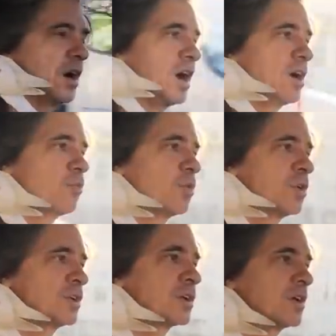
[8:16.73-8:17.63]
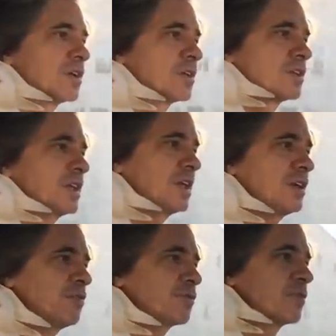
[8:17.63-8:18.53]
I wouldn't
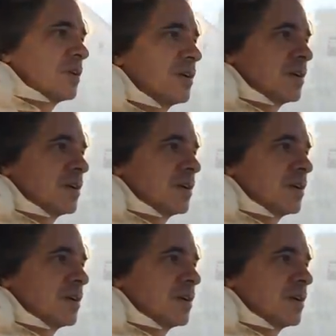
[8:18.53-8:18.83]
leave